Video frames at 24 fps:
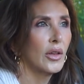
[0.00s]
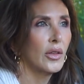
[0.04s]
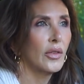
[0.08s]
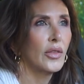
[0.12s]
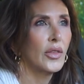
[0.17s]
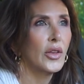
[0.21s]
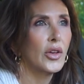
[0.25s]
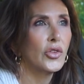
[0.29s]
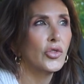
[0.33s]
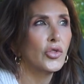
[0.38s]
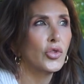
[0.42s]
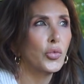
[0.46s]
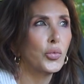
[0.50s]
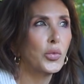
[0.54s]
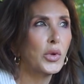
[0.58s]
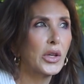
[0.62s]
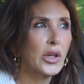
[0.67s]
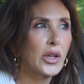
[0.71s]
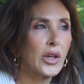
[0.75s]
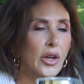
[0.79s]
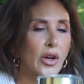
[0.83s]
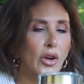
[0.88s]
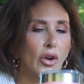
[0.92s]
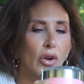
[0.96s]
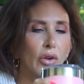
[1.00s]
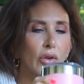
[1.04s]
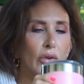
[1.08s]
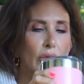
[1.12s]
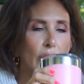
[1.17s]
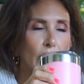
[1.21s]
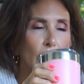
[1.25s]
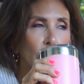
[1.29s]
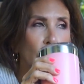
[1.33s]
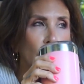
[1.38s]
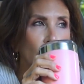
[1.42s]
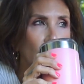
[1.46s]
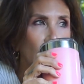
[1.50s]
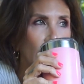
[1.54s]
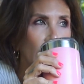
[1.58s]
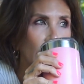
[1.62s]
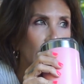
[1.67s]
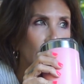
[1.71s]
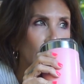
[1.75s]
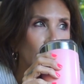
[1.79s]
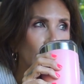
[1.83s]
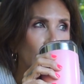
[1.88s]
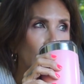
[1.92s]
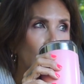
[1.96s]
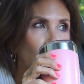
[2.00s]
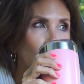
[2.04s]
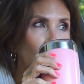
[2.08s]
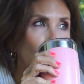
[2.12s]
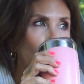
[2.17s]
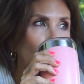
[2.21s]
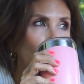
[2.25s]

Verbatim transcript: And those will be here. I don't know.